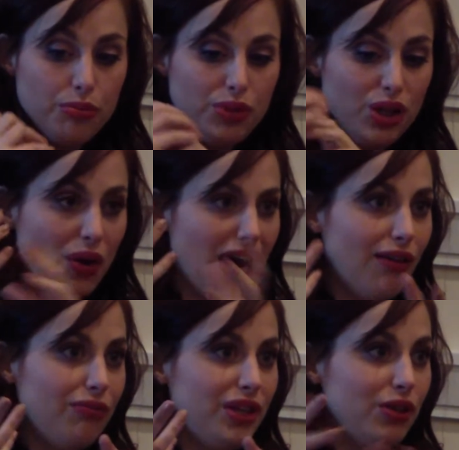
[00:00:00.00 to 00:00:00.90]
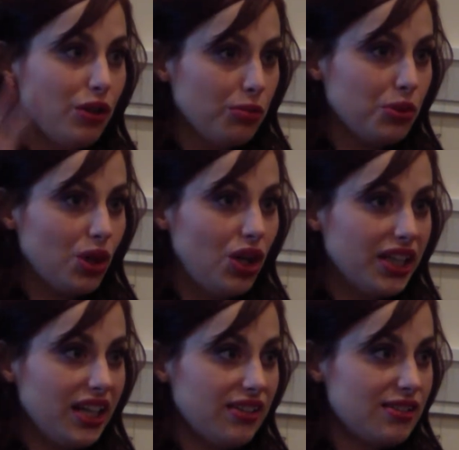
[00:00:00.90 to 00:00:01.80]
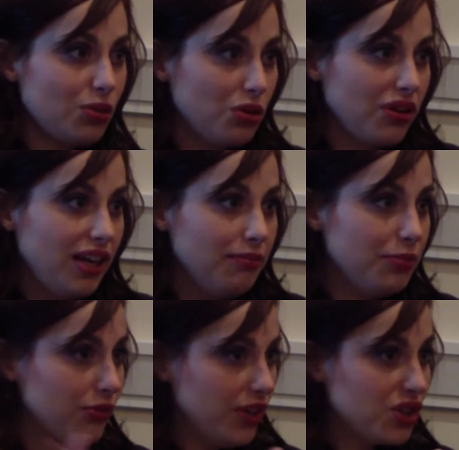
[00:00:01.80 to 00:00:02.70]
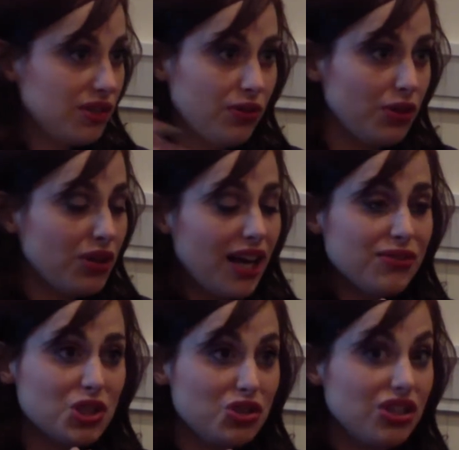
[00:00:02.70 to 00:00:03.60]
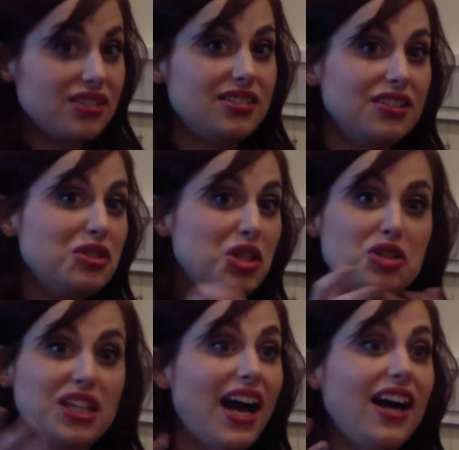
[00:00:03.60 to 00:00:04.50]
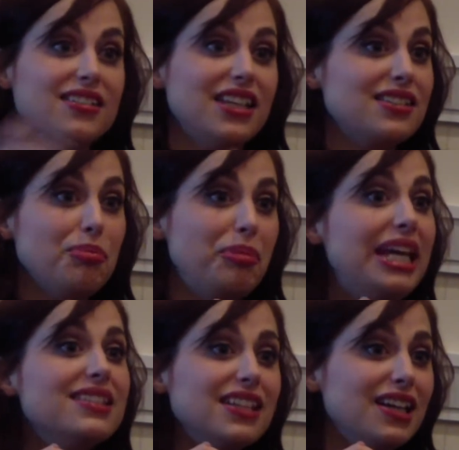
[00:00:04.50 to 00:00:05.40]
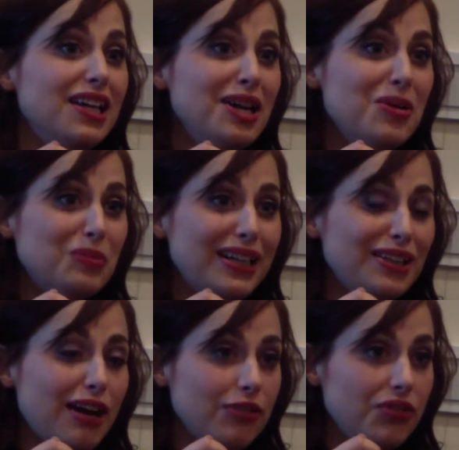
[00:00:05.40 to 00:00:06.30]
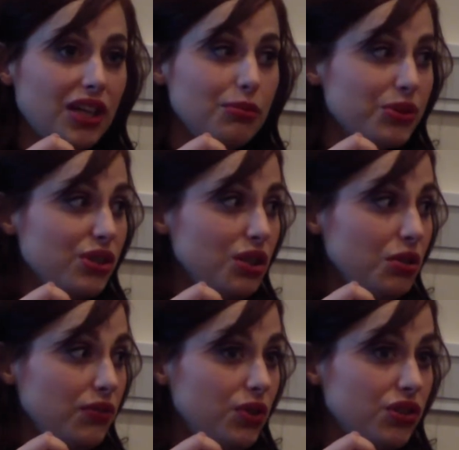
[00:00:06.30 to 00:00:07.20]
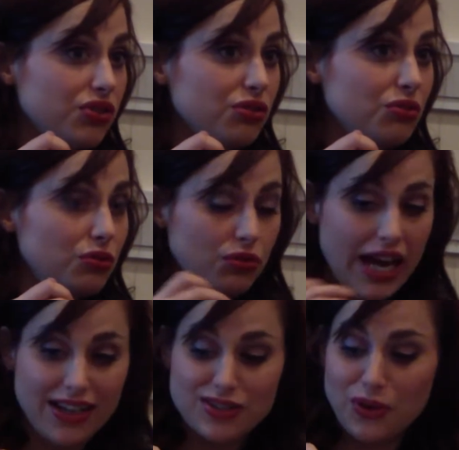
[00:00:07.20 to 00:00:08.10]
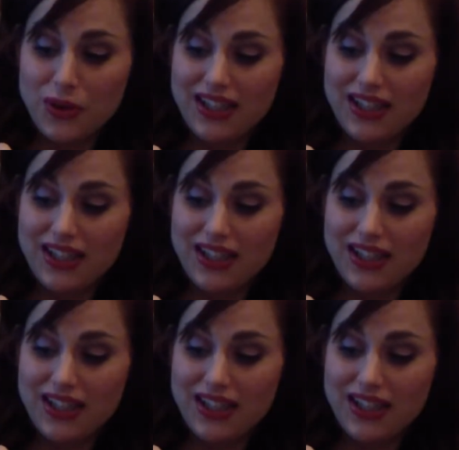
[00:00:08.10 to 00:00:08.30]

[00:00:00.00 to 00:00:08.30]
you know, have either their belongings or them professionally photographed. So just seriously ask. It's amazing what you have available to you if you just ask for